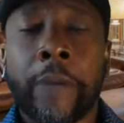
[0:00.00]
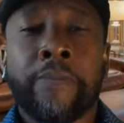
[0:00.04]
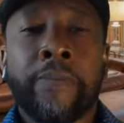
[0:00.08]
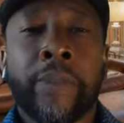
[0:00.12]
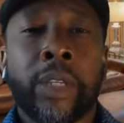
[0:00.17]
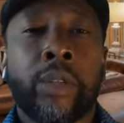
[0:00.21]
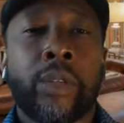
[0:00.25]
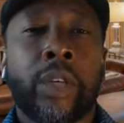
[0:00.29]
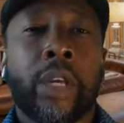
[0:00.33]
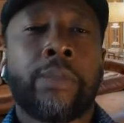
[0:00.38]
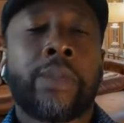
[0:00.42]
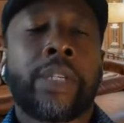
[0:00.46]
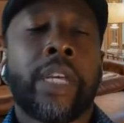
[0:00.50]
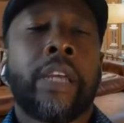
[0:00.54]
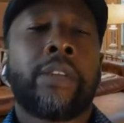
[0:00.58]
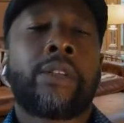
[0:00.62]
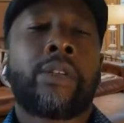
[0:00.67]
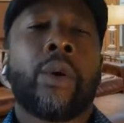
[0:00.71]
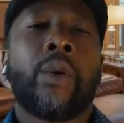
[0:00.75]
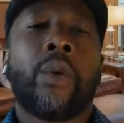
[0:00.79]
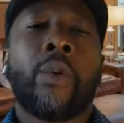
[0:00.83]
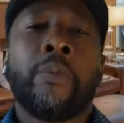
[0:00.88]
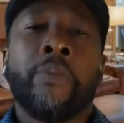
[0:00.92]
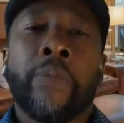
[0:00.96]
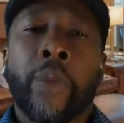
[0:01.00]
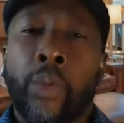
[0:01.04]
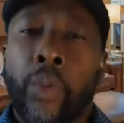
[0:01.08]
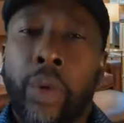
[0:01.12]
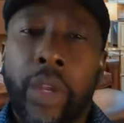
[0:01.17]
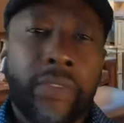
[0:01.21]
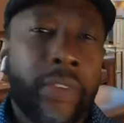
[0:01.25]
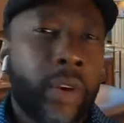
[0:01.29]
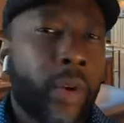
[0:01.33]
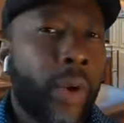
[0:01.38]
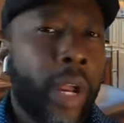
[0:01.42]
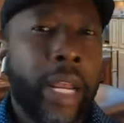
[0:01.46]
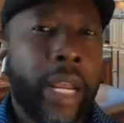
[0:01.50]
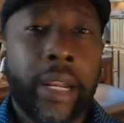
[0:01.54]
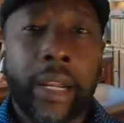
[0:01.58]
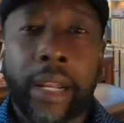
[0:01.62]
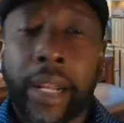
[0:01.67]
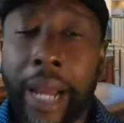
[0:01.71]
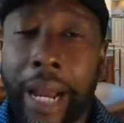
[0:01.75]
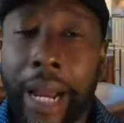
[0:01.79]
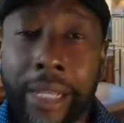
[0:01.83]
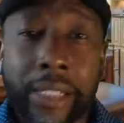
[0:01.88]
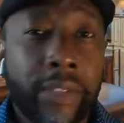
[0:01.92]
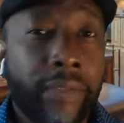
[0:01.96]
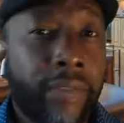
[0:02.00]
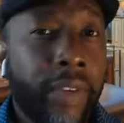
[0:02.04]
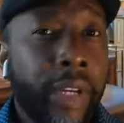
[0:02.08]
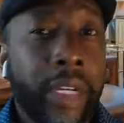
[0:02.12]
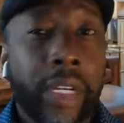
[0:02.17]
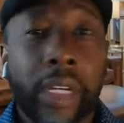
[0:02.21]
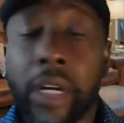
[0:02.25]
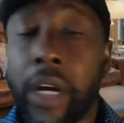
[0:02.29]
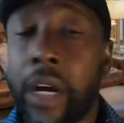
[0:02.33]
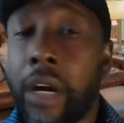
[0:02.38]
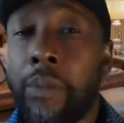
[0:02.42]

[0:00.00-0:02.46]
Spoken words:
You see what I'm saying? So we've created lots of income.